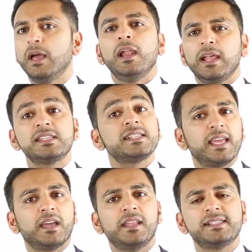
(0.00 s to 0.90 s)
Let's
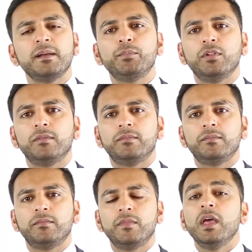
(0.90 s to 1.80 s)
take an example.
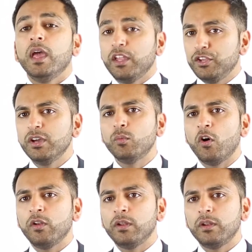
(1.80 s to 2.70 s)
In year
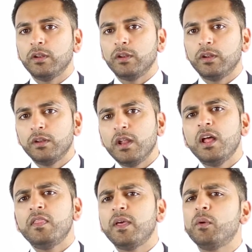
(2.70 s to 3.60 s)
one,
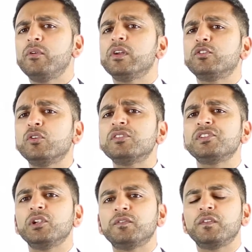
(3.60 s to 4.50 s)
there were a
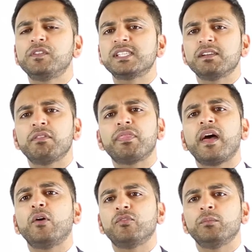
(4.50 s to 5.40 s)
total of
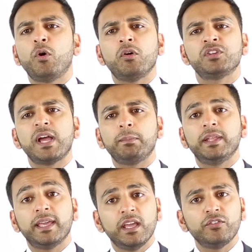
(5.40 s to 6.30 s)
57,000 mortgage
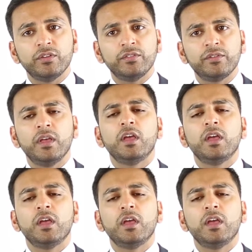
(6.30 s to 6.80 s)
applications